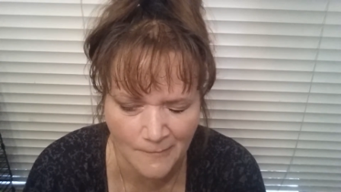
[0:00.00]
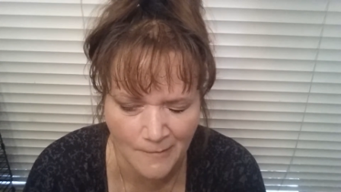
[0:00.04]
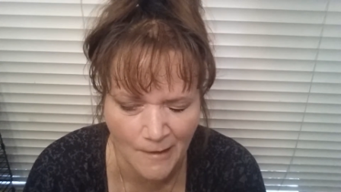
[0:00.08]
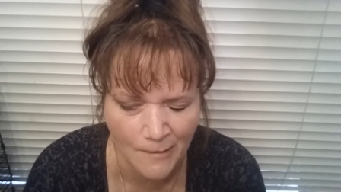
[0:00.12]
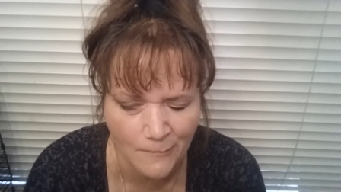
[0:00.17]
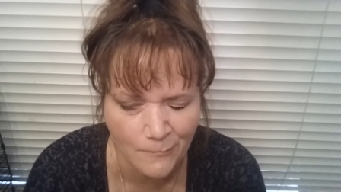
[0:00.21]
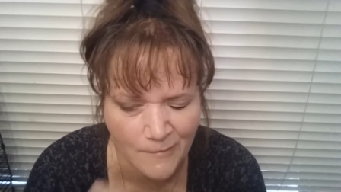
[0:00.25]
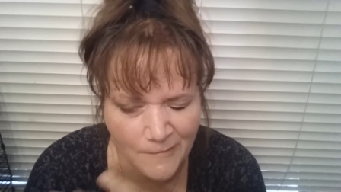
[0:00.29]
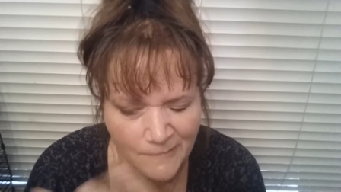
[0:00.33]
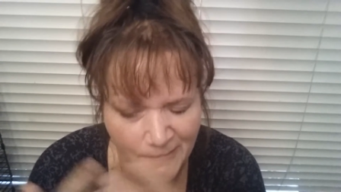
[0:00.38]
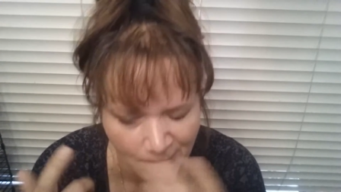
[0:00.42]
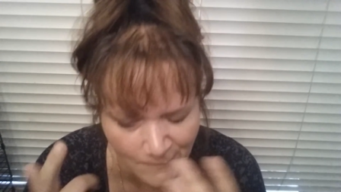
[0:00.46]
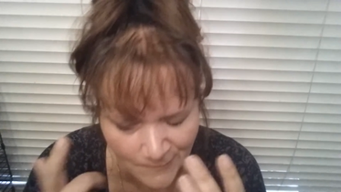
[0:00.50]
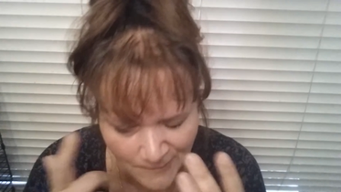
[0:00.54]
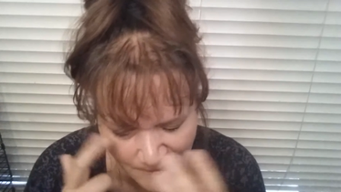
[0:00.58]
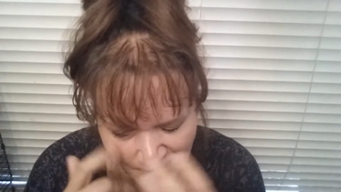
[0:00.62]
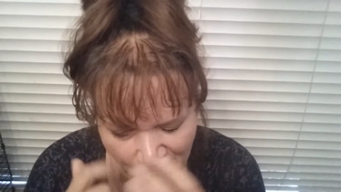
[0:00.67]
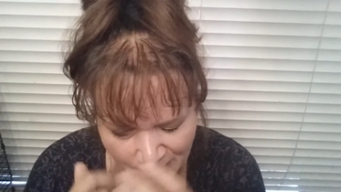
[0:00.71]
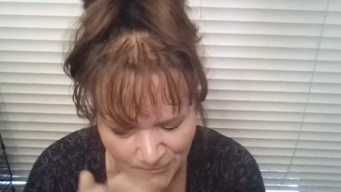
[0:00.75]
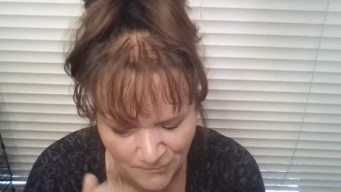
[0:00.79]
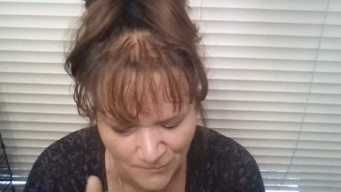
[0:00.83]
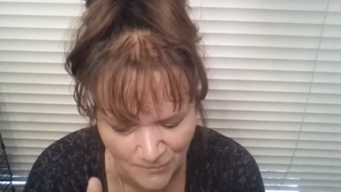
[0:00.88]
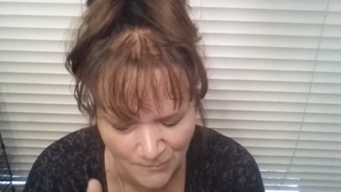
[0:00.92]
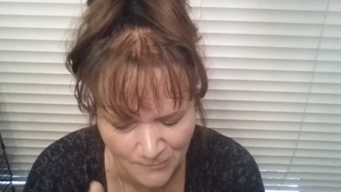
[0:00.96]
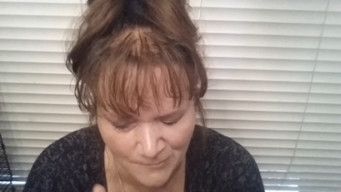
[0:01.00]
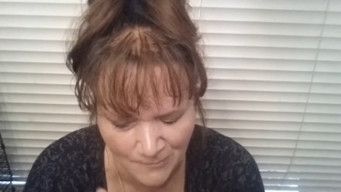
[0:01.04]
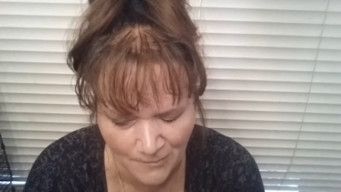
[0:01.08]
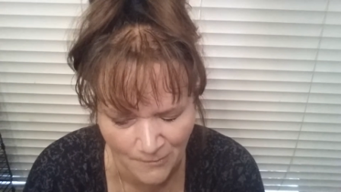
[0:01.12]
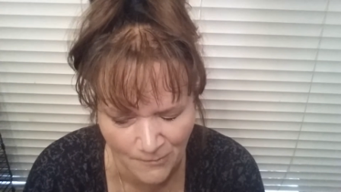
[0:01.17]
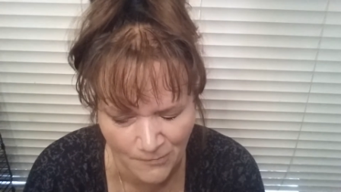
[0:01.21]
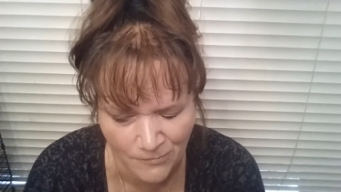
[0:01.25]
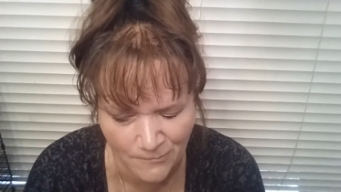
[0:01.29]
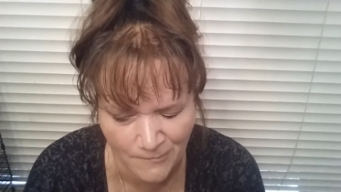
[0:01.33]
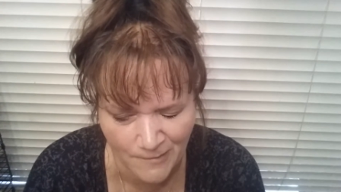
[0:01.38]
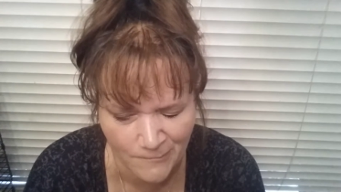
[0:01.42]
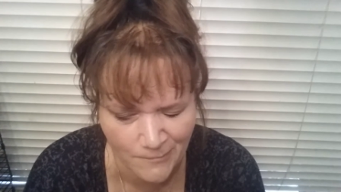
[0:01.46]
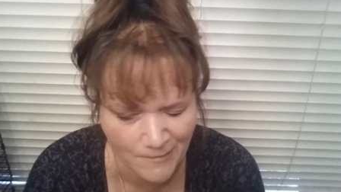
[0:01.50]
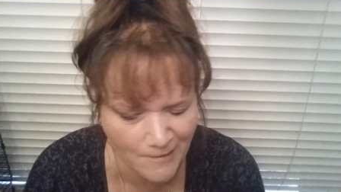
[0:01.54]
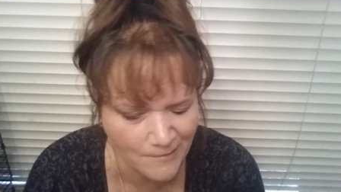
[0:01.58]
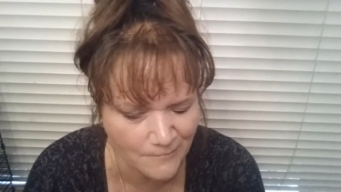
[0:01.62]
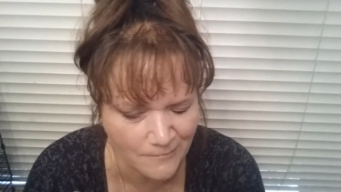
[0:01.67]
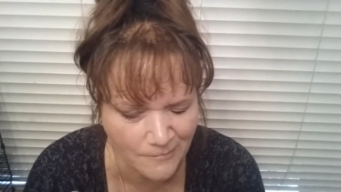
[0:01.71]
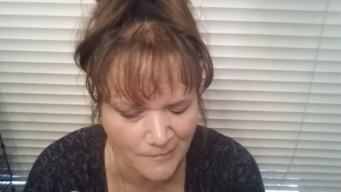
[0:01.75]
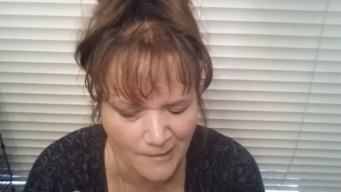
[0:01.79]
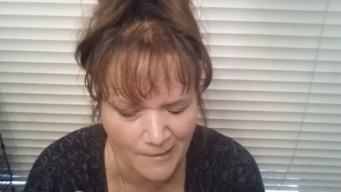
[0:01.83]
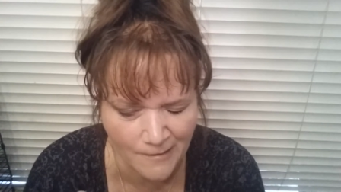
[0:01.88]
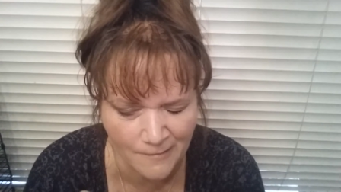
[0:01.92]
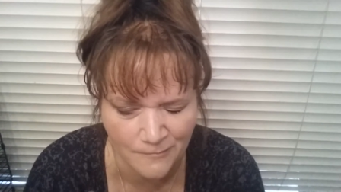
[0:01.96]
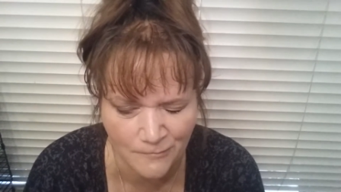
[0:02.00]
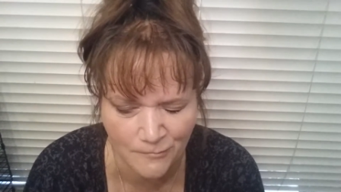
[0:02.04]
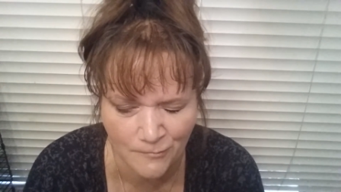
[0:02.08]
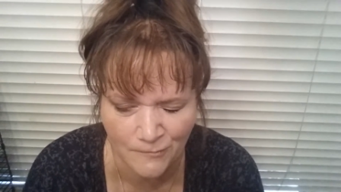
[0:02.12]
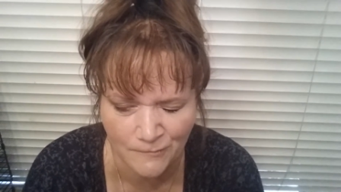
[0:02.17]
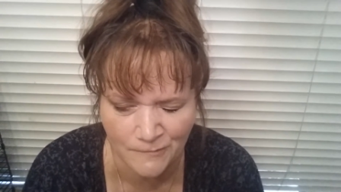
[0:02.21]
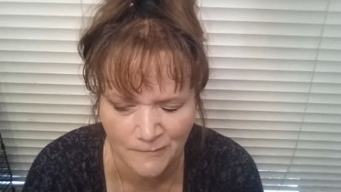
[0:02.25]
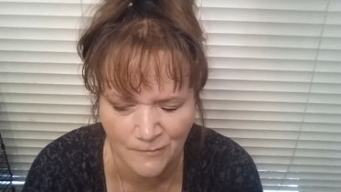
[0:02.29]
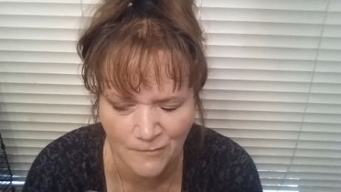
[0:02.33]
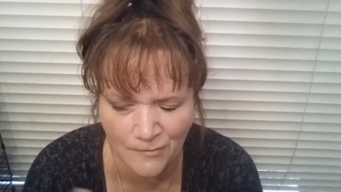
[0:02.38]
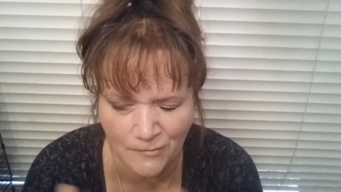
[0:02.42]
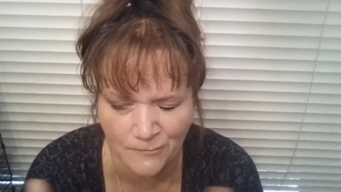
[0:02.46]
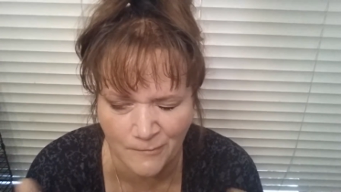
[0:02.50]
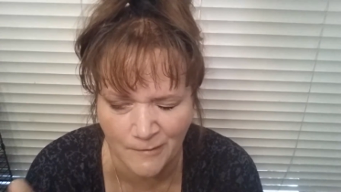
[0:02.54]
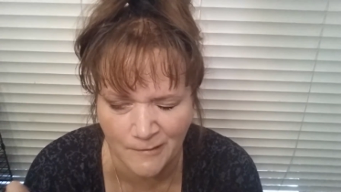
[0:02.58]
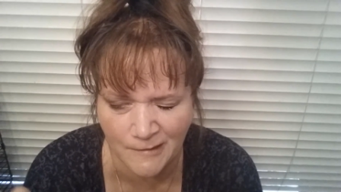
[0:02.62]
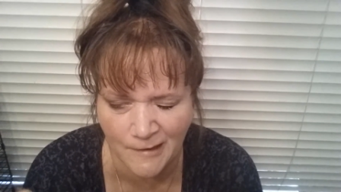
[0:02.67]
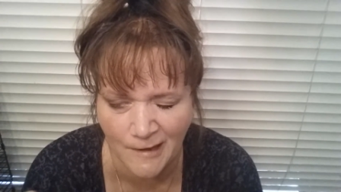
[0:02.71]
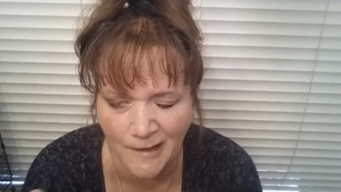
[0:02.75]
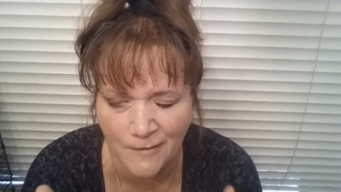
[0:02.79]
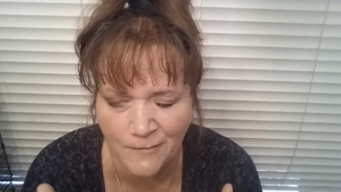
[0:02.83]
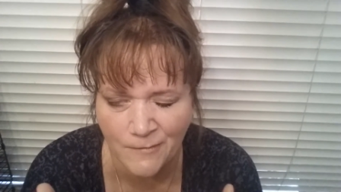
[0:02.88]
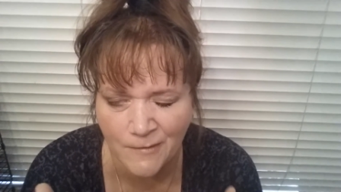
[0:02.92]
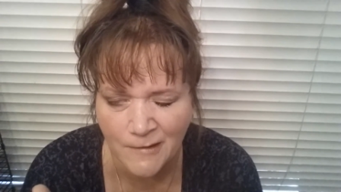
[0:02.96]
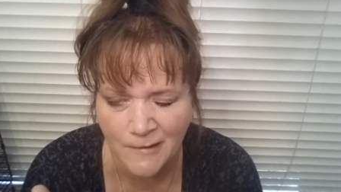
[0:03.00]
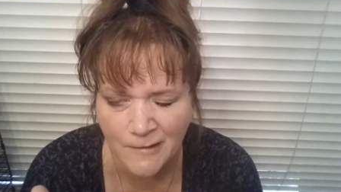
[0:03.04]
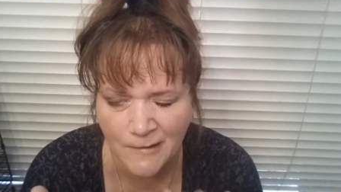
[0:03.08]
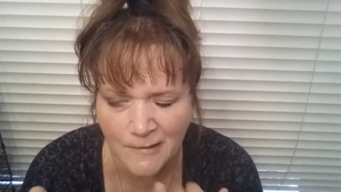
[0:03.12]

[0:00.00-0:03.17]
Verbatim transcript: I was able to get to close all the way, but I don't think it's closing all the way now.